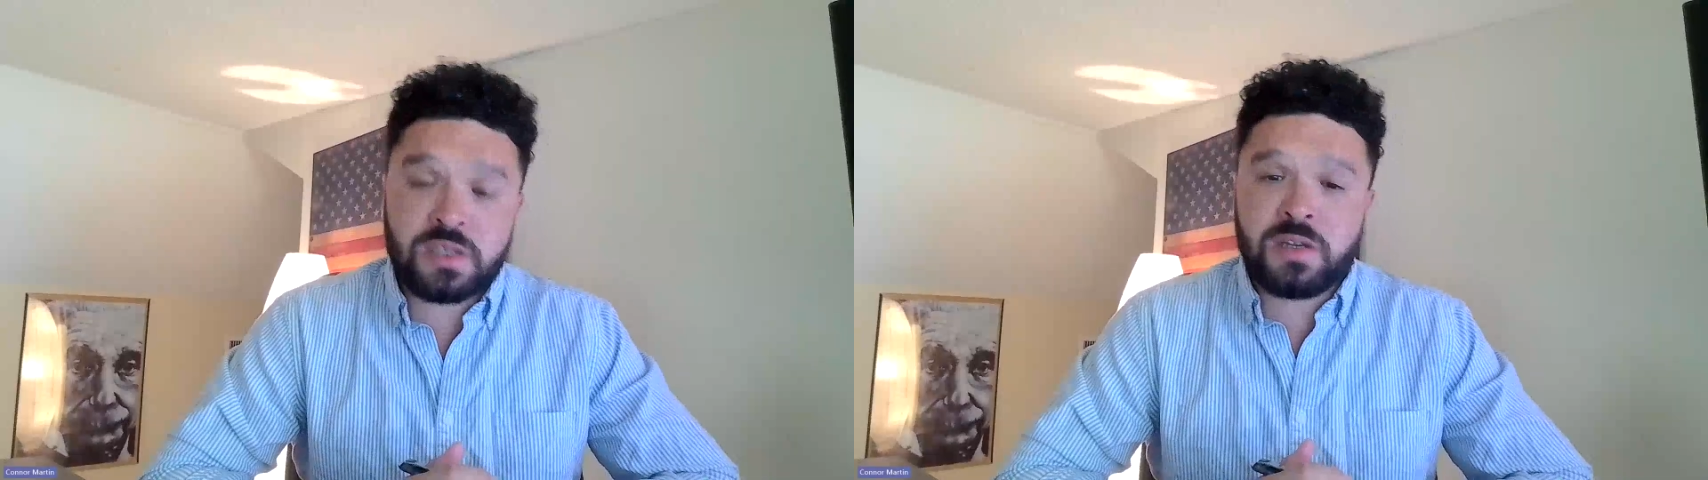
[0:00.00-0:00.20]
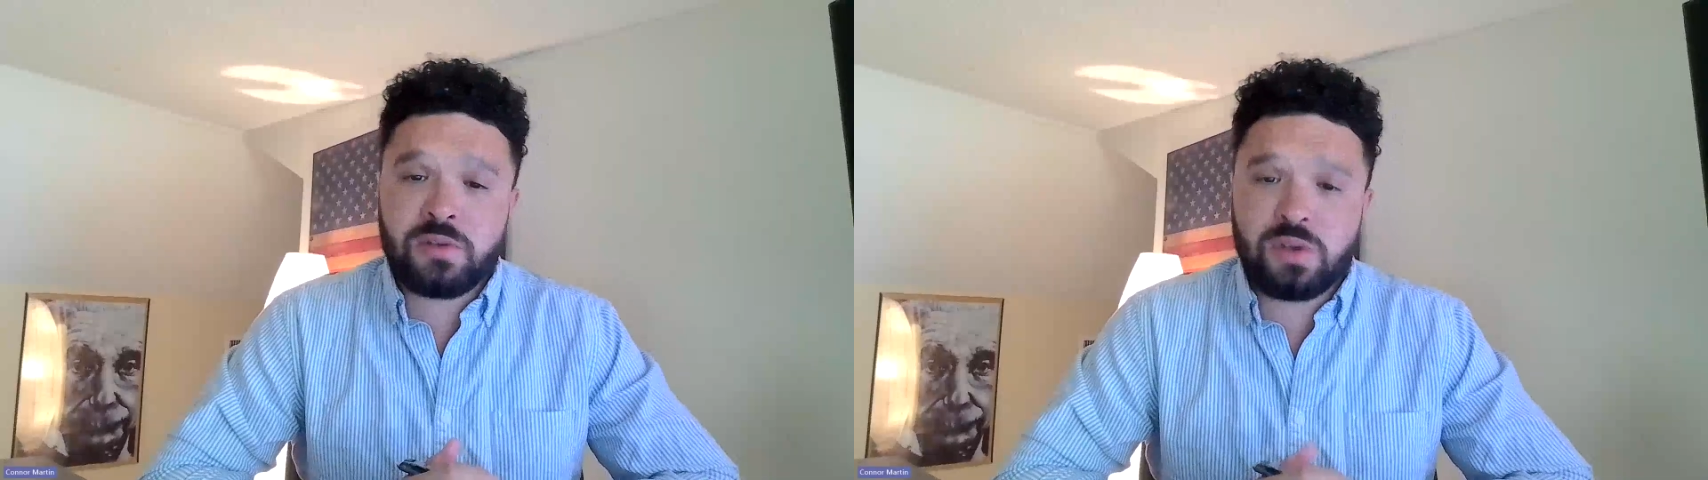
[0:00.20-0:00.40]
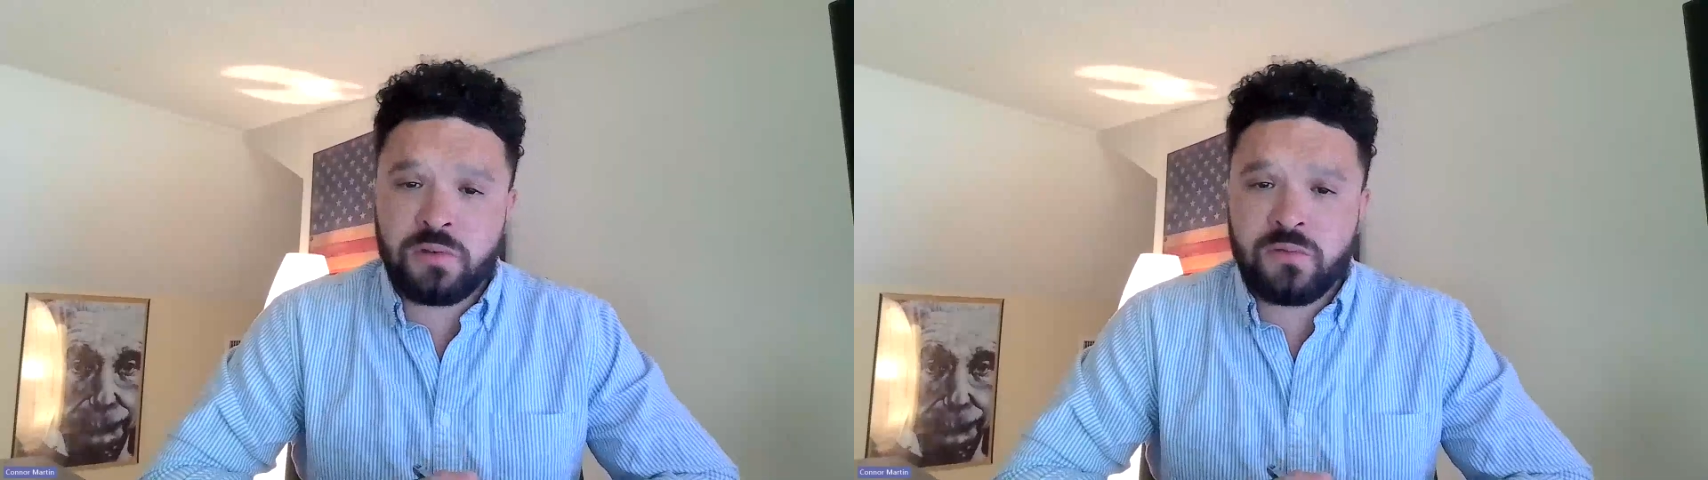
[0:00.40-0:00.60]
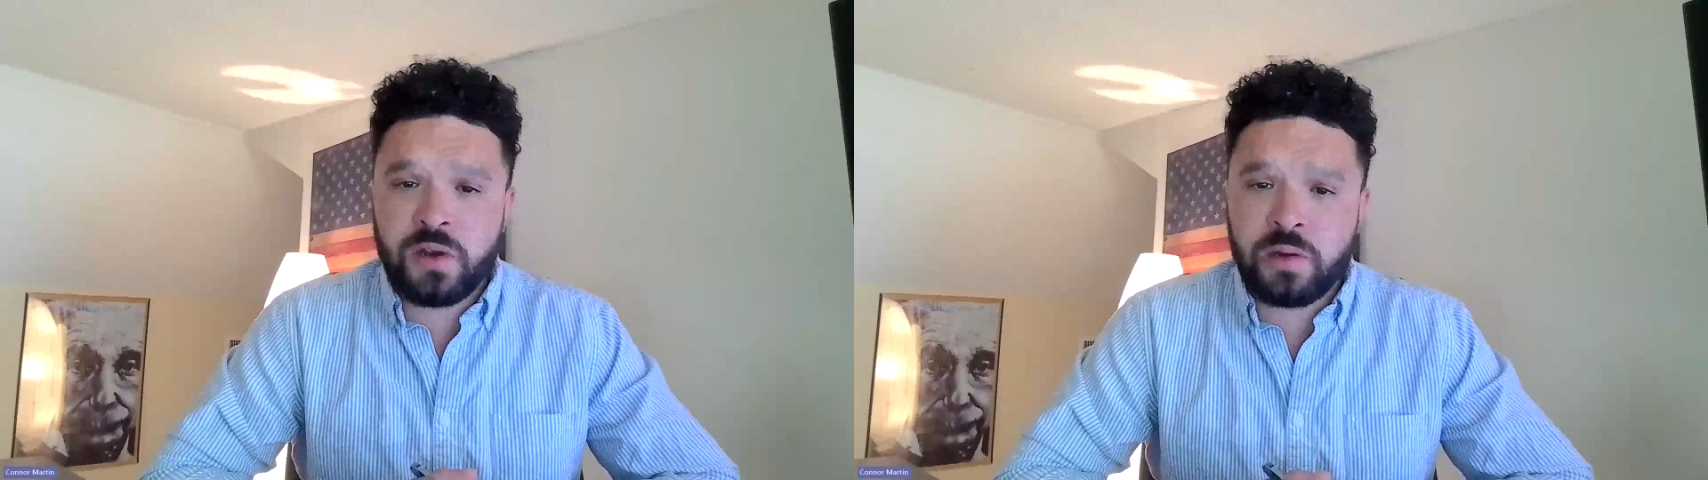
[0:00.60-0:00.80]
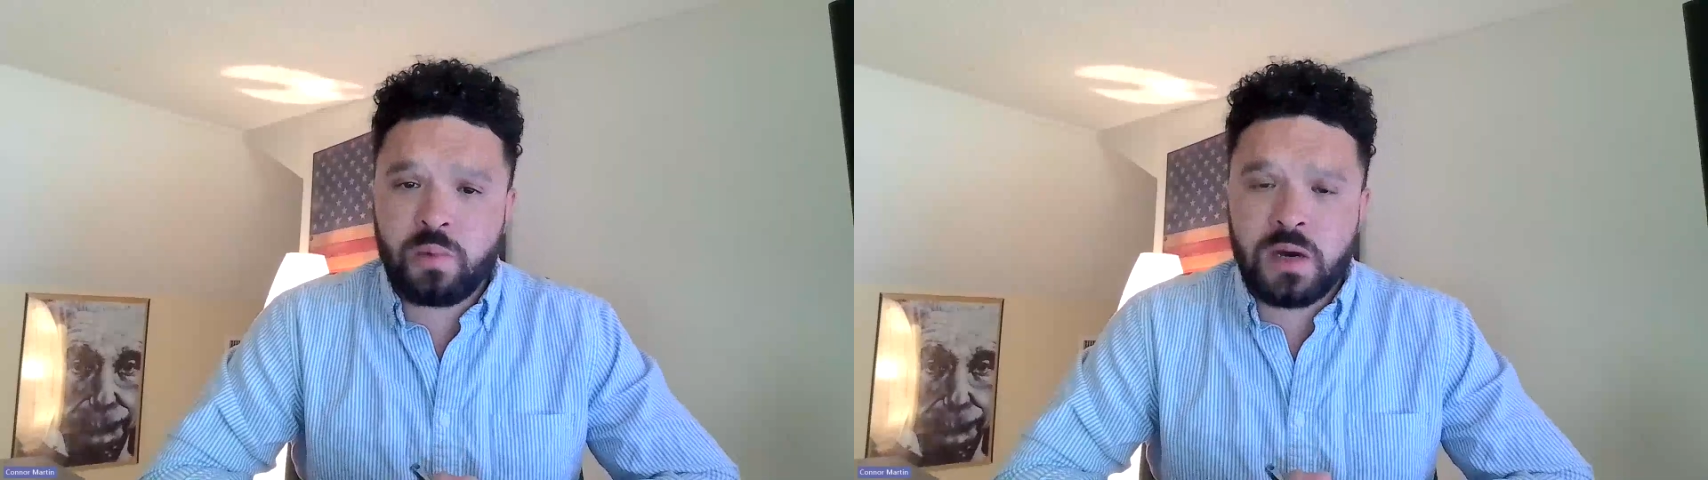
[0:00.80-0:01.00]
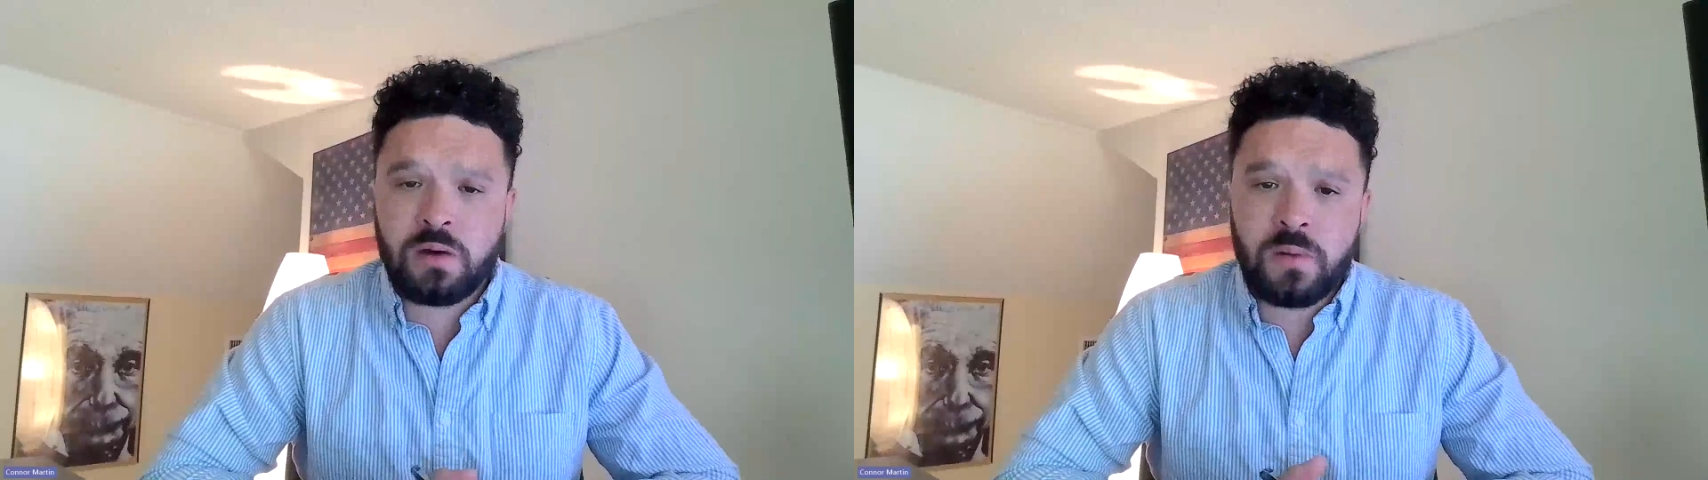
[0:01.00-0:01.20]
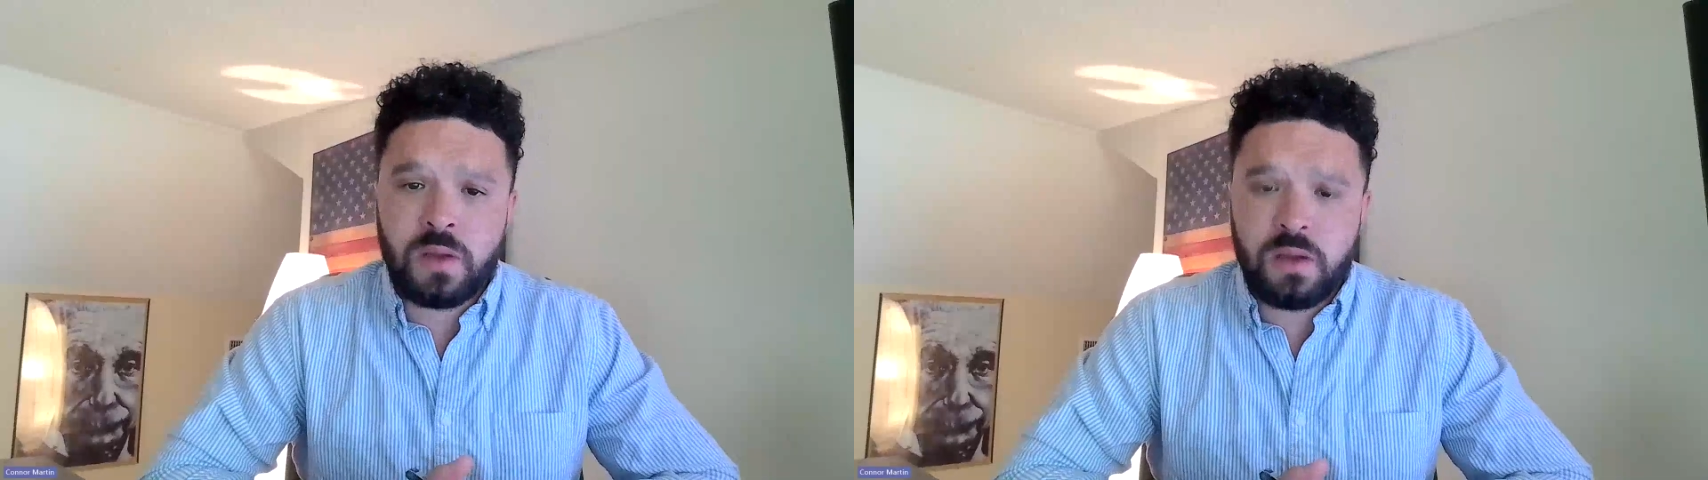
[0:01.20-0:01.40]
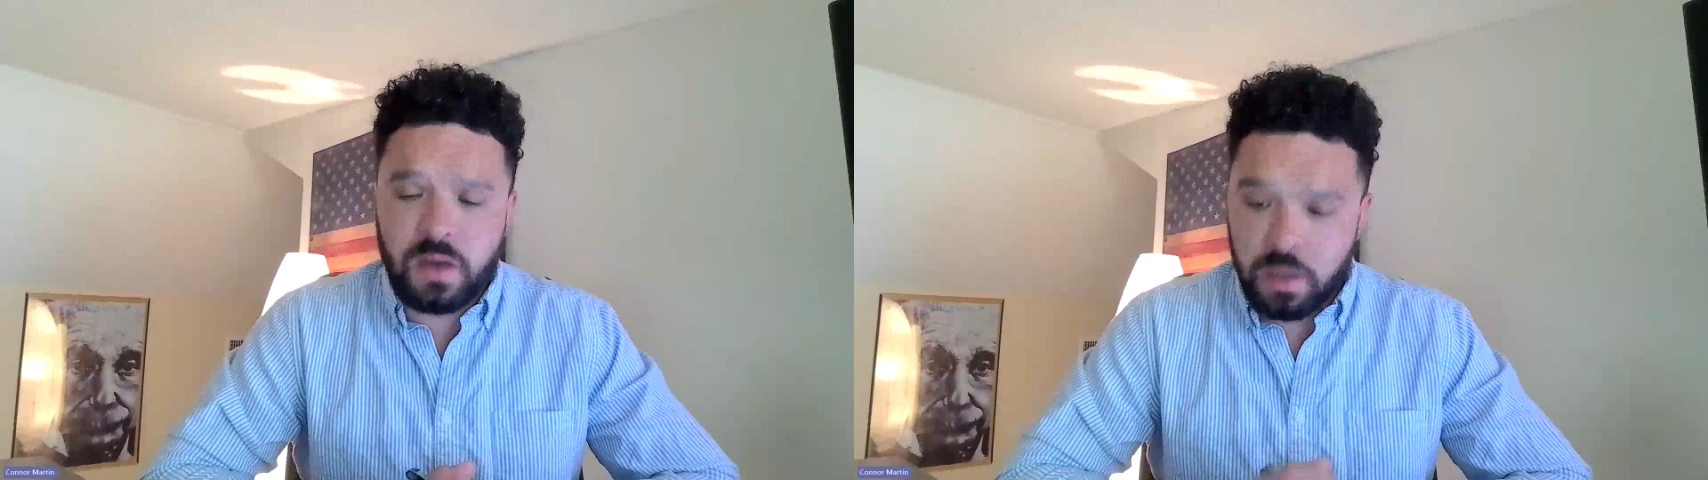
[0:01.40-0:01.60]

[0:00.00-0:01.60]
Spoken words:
still doing very well.